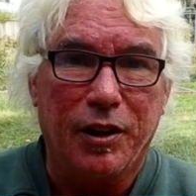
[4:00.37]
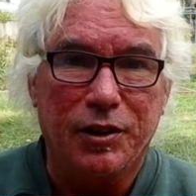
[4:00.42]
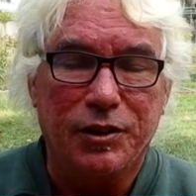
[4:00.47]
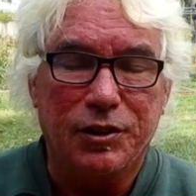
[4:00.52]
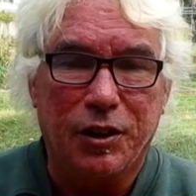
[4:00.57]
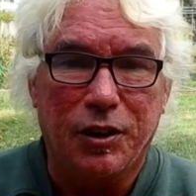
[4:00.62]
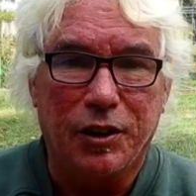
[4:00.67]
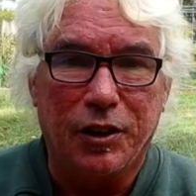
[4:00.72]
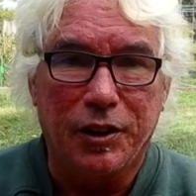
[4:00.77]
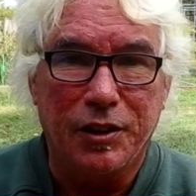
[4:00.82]
there's
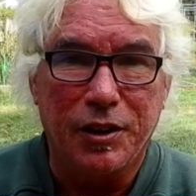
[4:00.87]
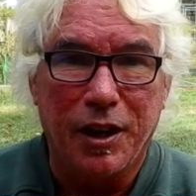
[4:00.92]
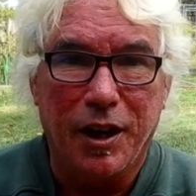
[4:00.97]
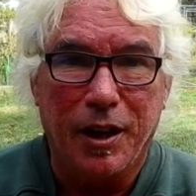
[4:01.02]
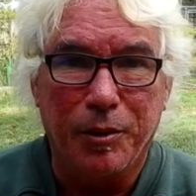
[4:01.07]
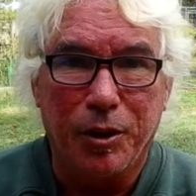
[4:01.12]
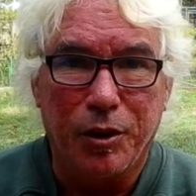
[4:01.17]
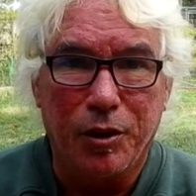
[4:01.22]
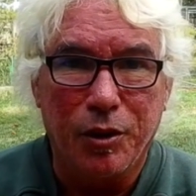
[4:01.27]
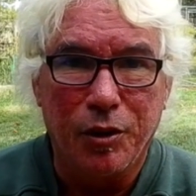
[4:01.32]
certainly
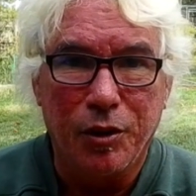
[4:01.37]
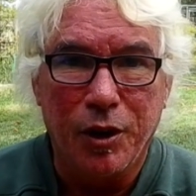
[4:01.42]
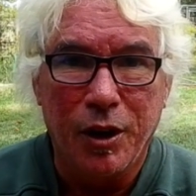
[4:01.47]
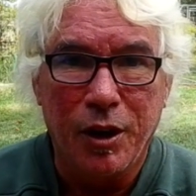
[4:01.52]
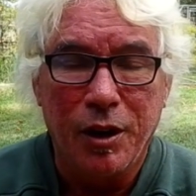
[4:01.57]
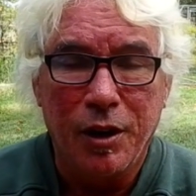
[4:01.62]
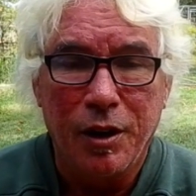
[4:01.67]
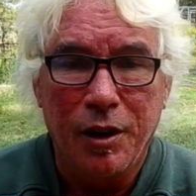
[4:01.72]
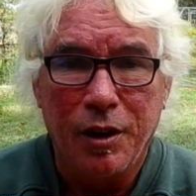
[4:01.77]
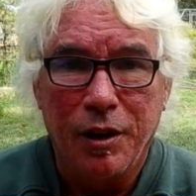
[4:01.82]
time to do it.
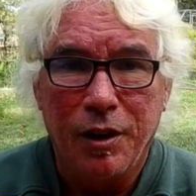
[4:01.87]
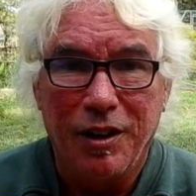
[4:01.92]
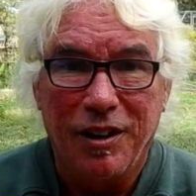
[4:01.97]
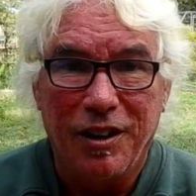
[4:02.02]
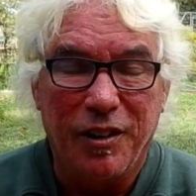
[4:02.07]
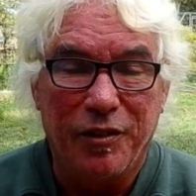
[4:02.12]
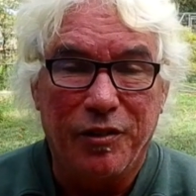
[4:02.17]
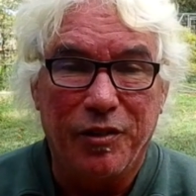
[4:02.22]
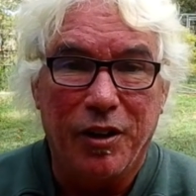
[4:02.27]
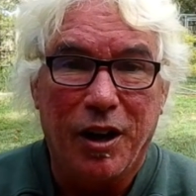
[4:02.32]

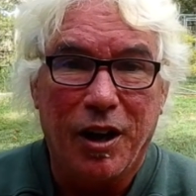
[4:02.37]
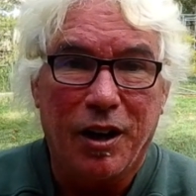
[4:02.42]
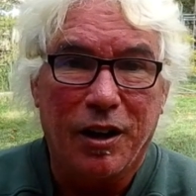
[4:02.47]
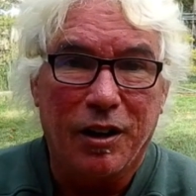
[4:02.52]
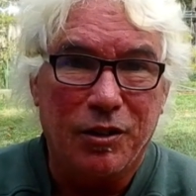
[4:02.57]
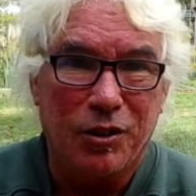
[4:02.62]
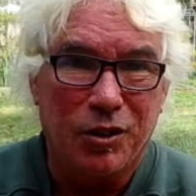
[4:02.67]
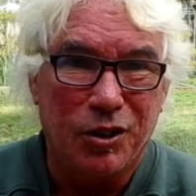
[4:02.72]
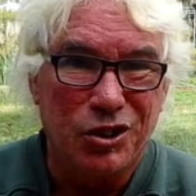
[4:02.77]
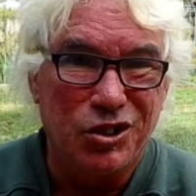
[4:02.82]
If not,
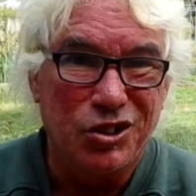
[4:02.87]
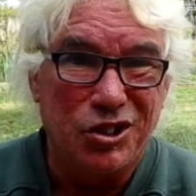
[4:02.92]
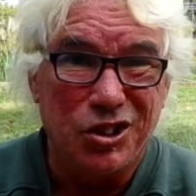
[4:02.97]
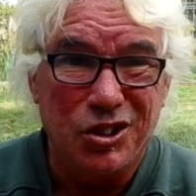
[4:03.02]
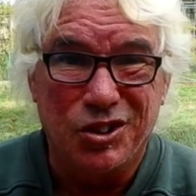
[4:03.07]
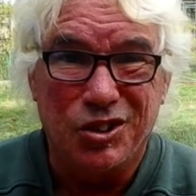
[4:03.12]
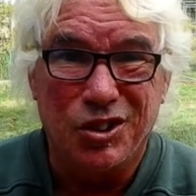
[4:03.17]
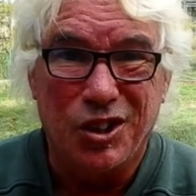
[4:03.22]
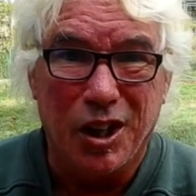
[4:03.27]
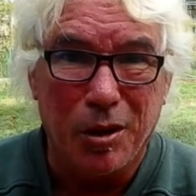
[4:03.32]
of course,
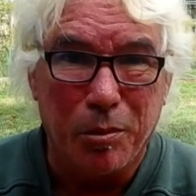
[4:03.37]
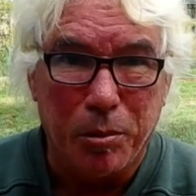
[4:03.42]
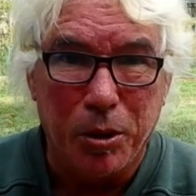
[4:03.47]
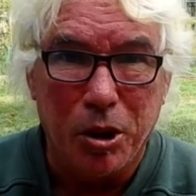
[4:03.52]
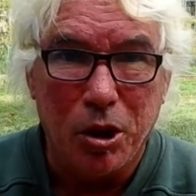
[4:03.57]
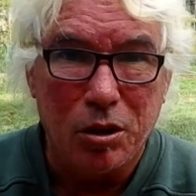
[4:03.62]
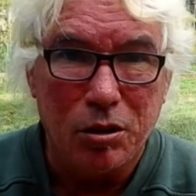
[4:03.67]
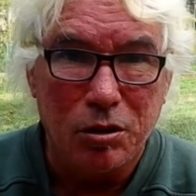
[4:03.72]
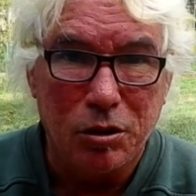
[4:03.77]
just skip it.